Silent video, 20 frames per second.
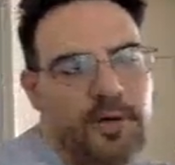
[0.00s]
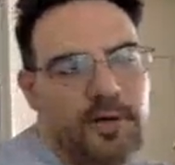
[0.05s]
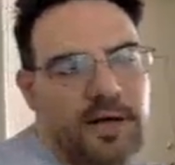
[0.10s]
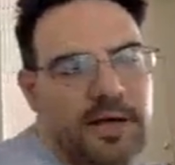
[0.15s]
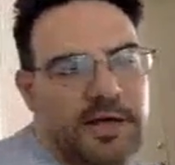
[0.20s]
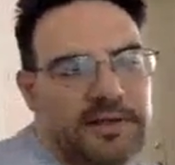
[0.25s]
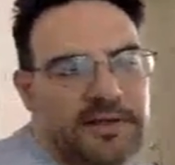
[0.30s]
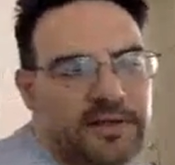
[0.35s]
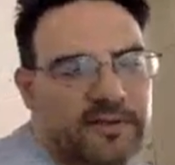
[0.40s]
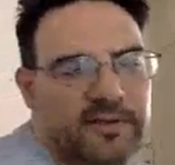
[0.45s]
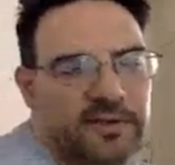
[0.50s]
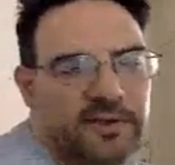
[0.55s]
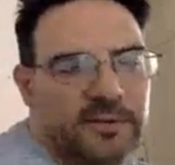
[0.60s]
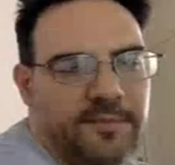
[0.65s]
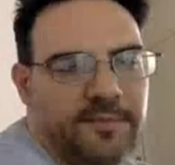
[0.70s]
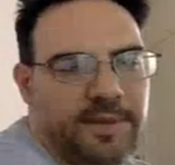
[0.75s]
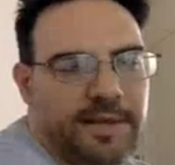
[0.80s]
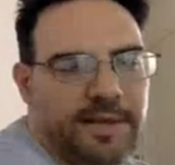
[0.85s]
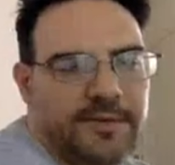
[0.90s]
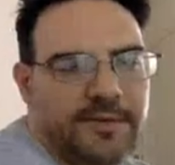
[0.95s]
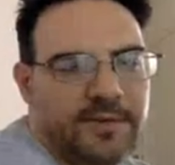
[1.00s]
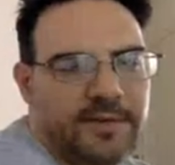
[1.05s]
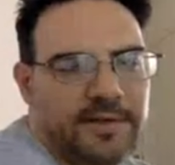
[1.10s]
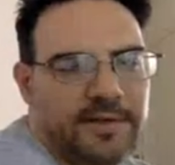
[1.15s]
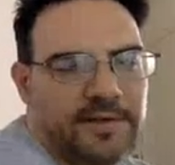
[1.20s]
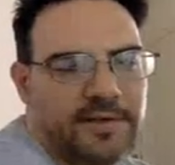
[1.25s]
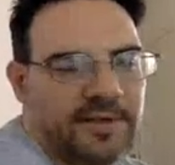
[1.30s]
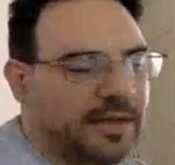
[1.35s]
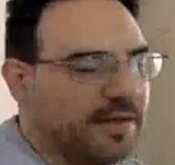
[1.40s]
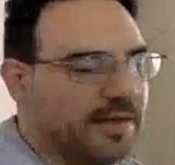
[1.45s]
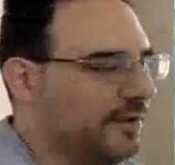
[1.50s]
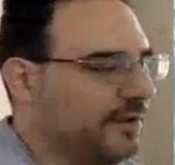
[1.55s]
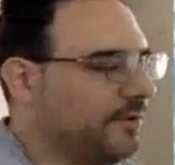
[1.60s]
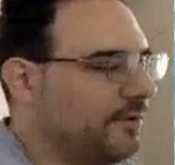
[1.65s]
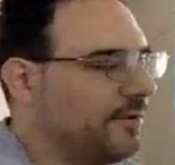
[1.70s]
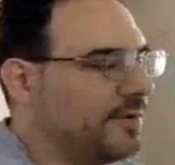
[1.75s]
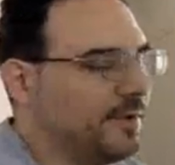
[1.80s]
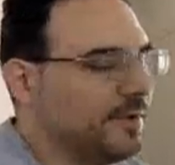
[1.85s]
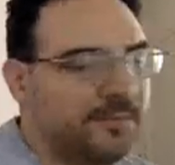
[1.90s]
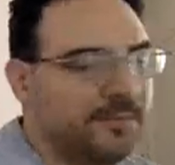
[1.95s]
is everything backwards? I know
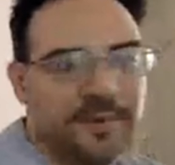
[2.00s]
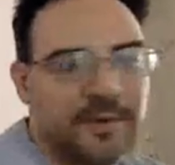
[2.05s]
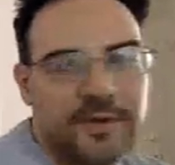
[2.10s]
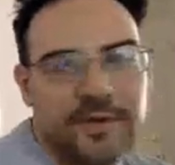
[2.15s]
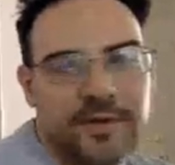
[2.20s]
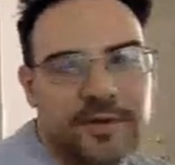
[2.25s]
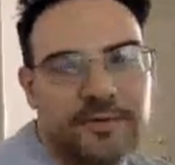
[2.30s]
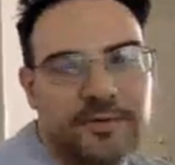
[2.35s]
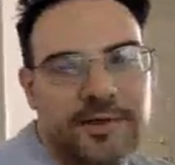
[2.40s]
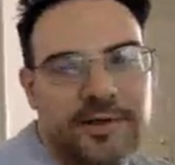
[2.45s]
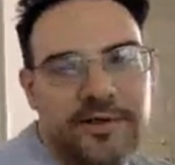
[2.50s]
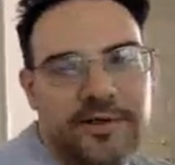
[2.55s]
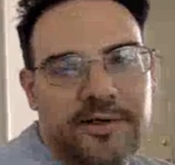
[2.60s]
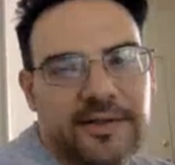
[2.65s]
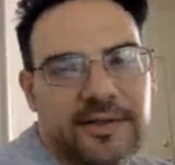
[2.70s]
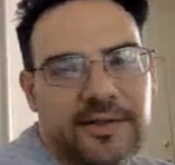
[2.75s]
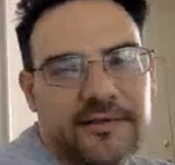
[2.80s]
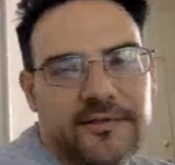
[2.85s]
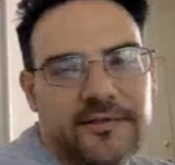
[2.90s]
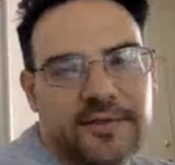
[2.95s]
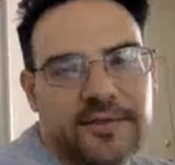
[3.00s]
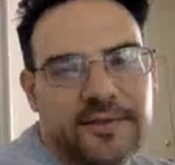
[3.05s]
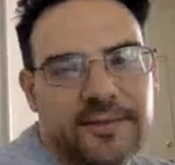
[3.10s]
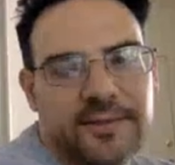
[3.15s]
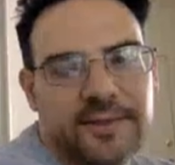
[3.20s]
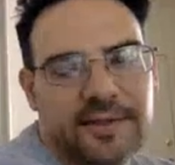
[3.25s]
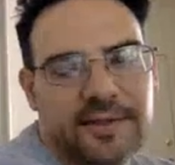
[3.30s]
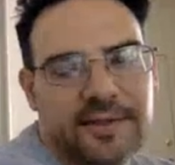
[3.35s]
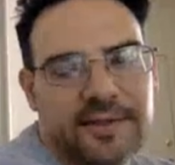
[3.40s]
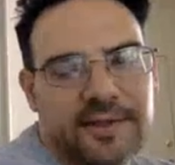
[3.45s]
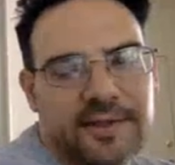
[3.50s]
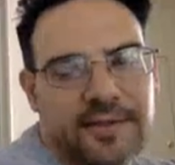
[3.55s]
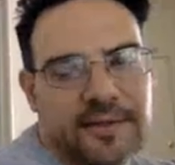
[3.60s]
it's a mirror. Why do you got to confuse me like that?